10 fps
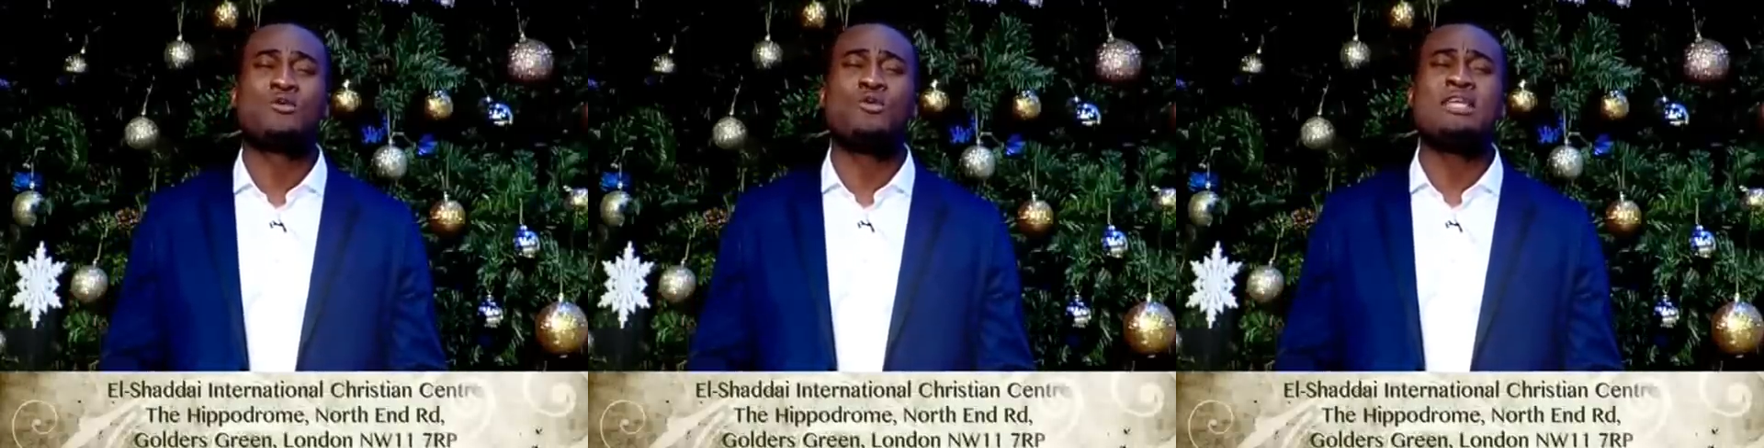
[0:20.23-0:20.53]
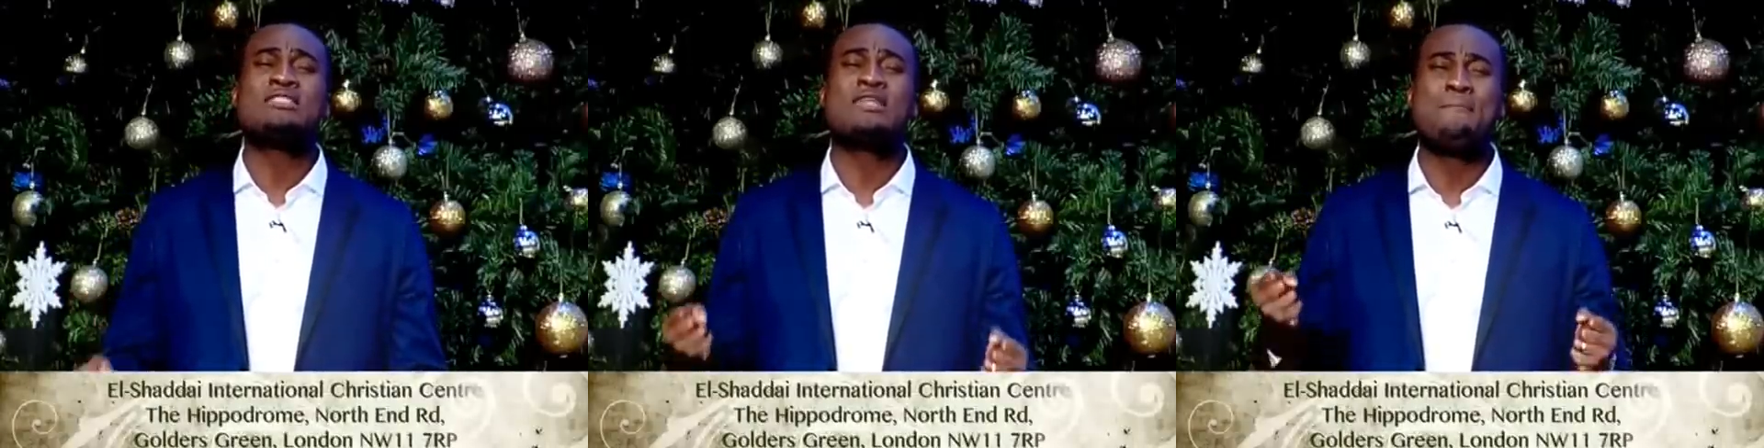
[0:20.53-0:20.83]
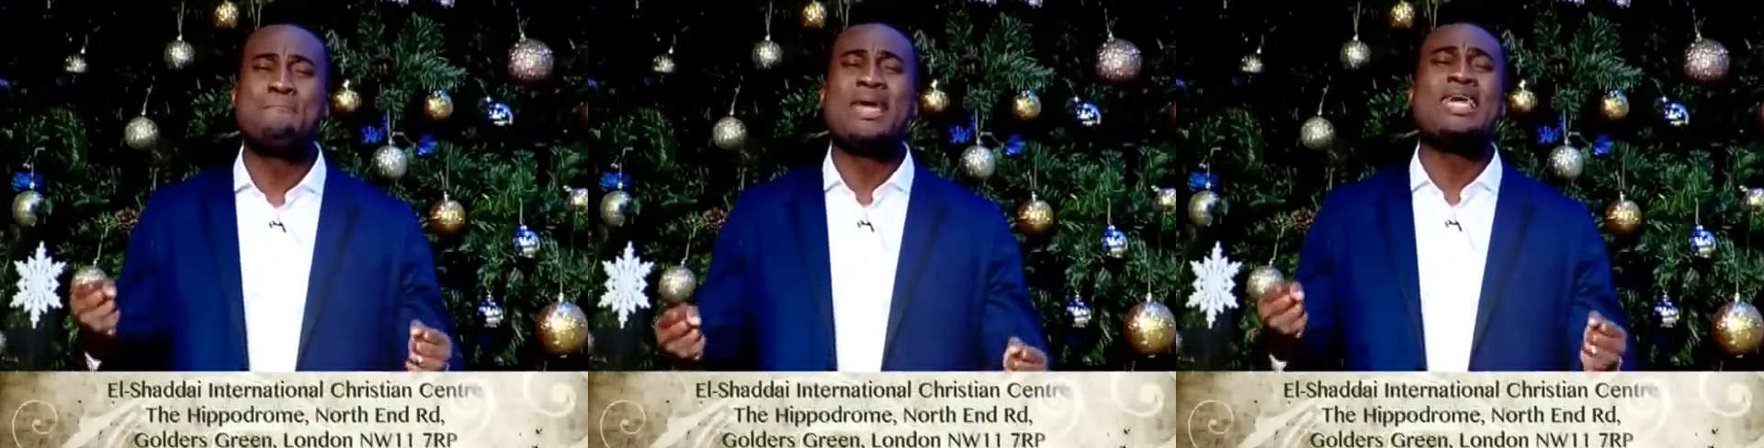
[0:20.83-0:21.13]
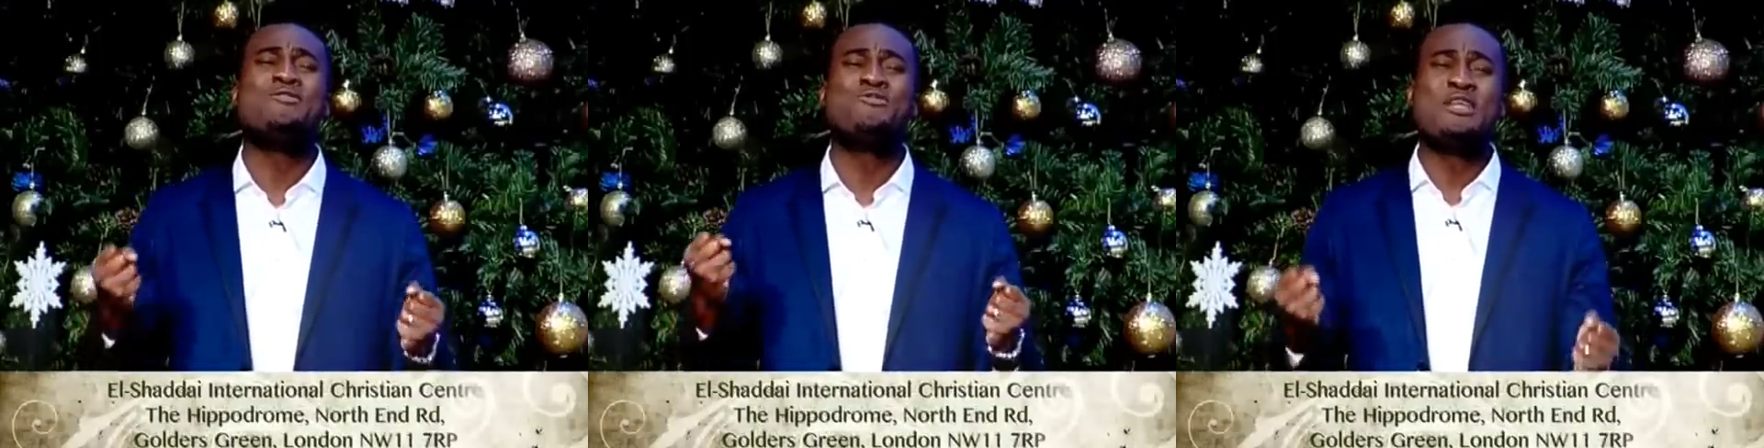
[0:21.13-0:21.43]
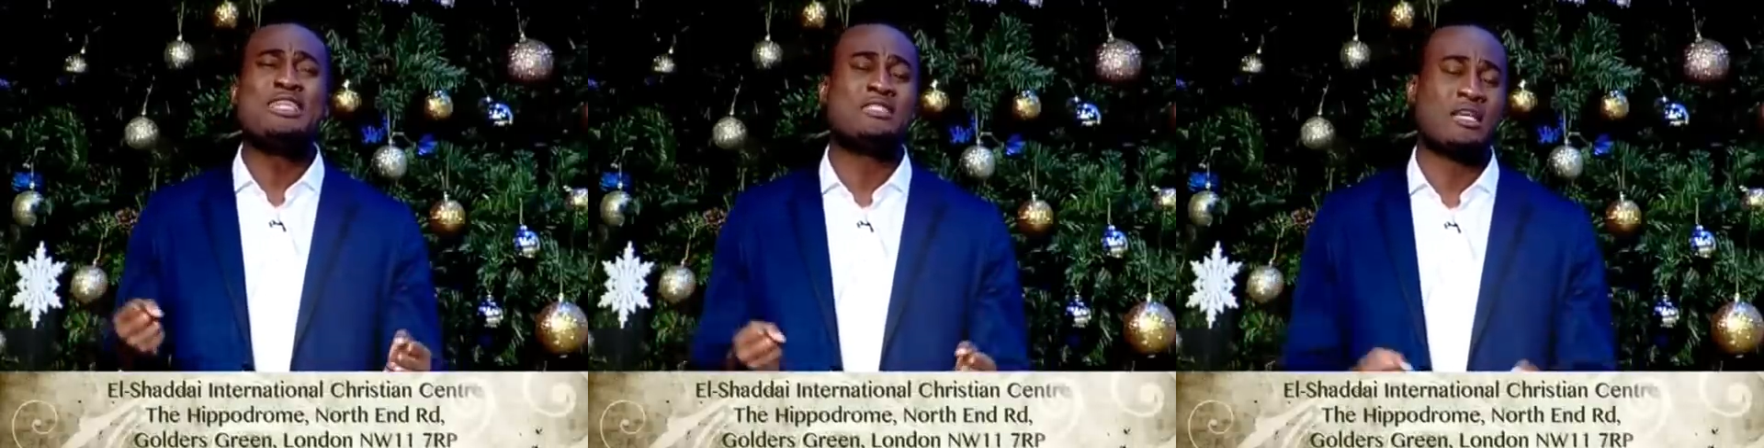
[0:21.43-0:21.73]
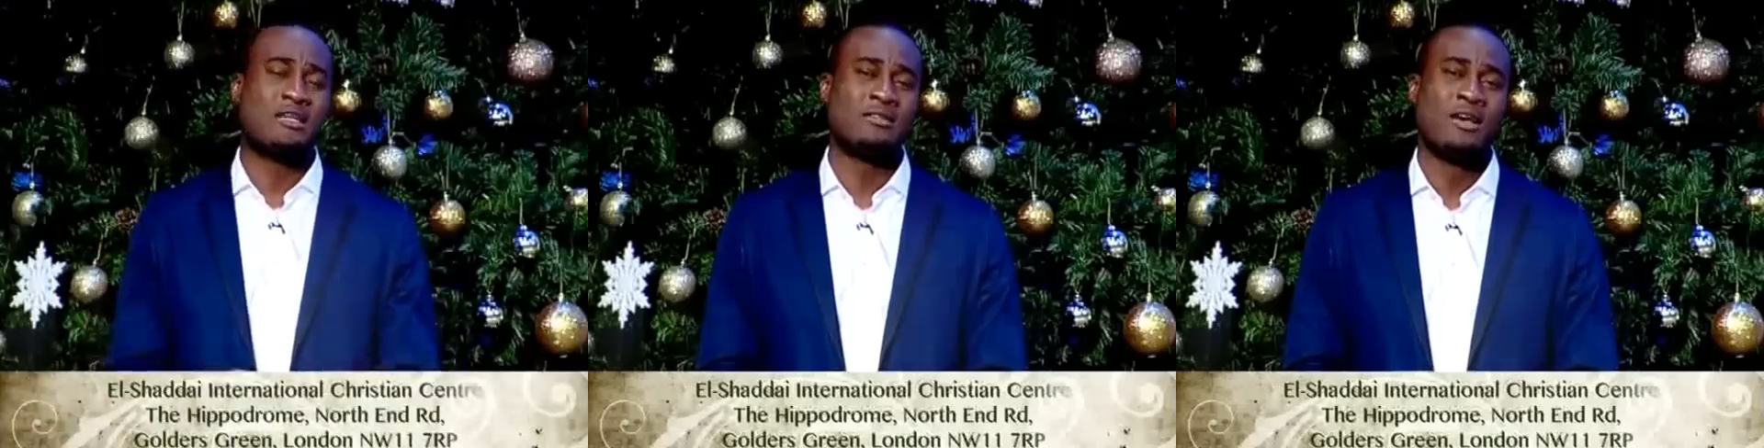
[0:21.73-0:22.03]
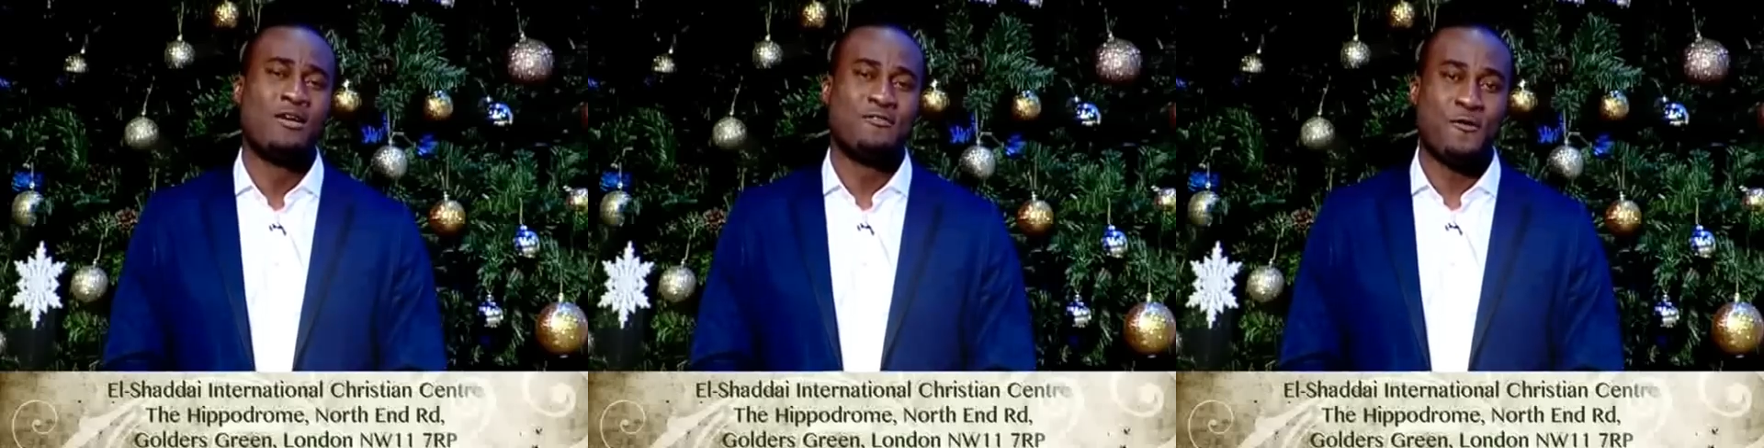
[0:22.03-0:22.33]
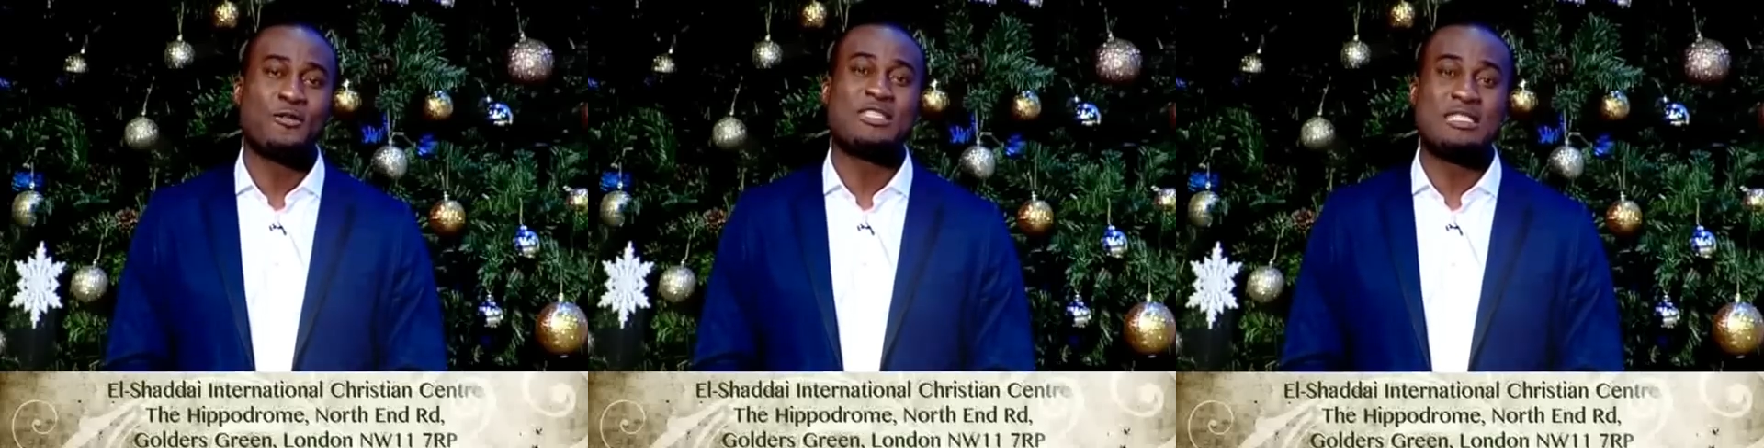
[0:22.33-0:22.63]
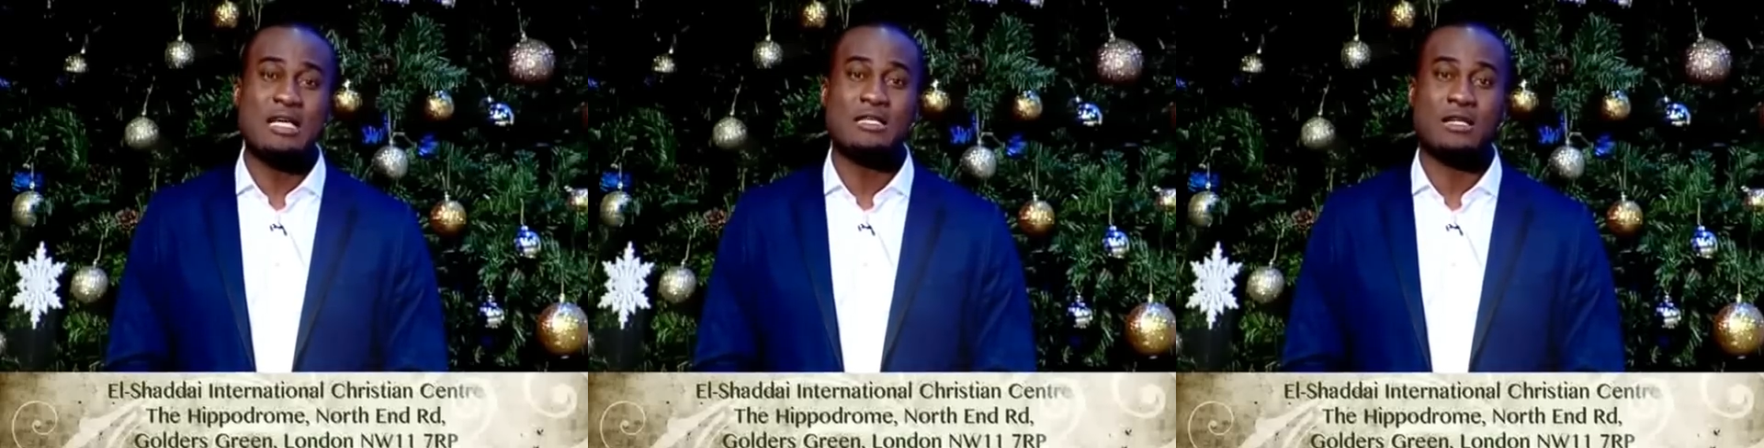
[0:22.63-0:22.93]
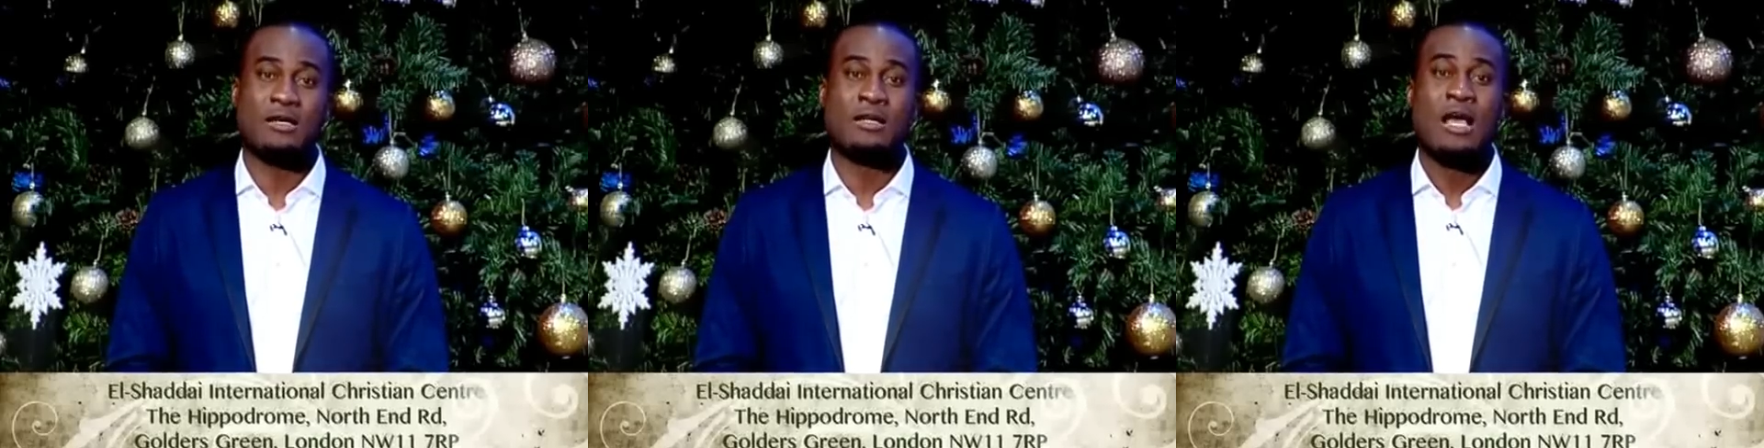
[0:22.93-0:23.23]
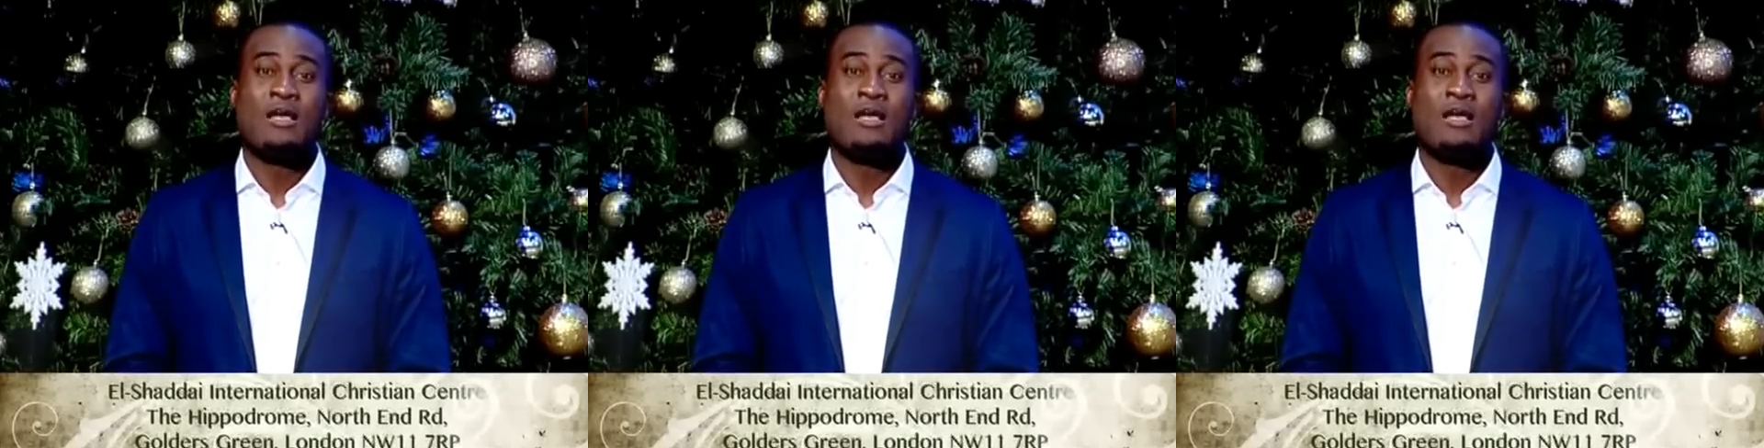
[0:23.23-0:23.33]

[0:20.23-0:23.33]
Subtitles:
who is the main reason for the season.